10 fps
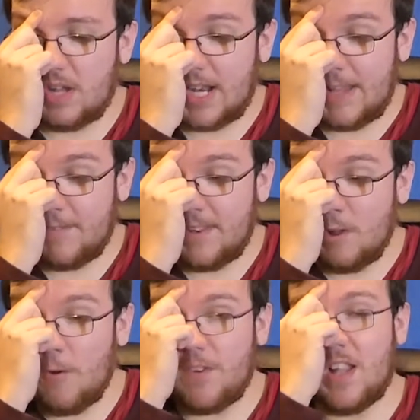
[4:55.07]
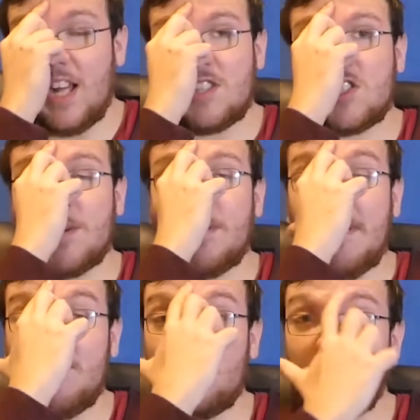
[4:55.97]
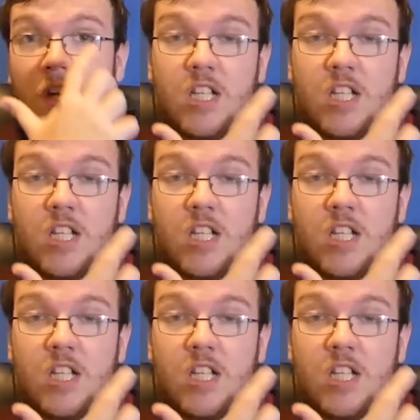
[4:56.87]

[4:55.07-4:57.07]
and even over the last couple of months,